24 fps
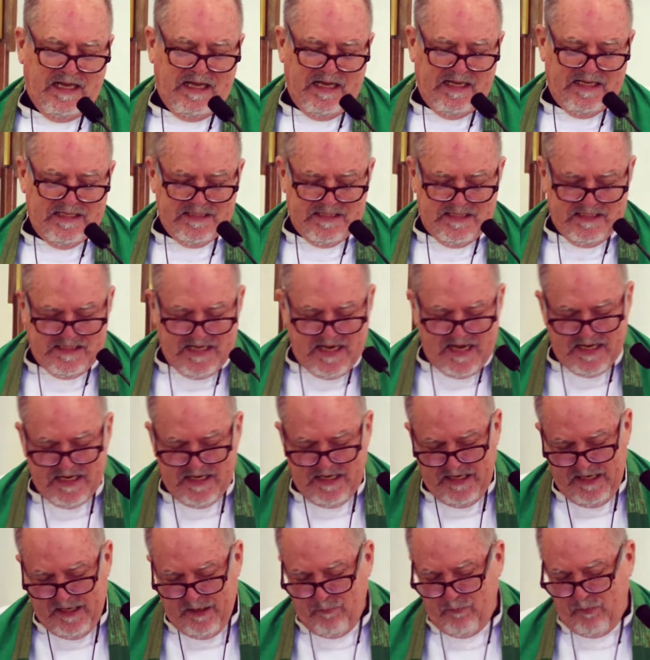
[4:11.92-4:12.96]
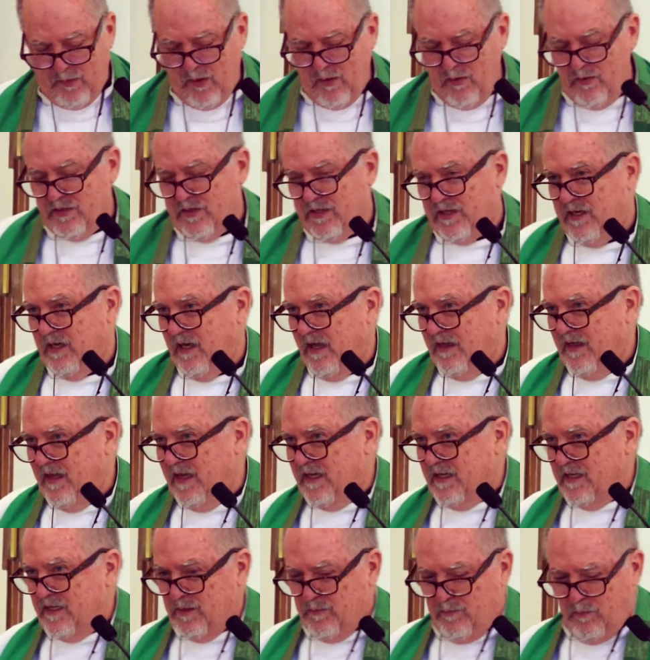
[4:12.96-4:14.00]
Instead, he approached
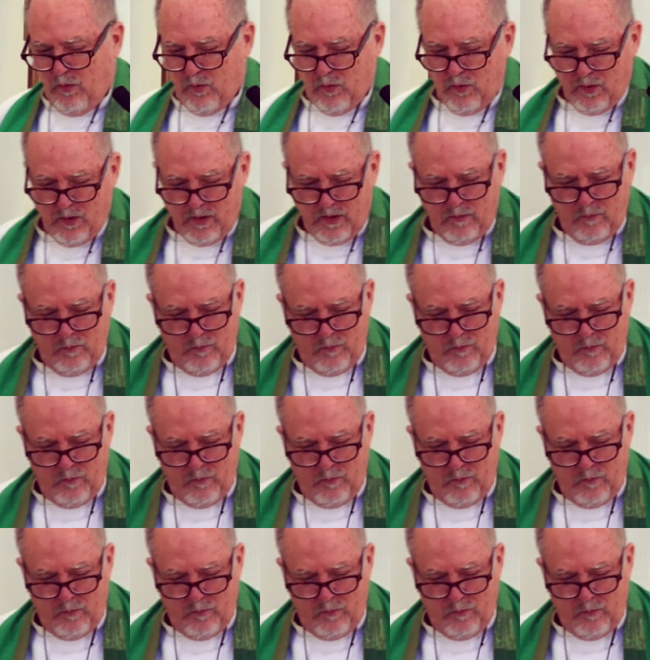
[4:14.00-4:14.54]
this poor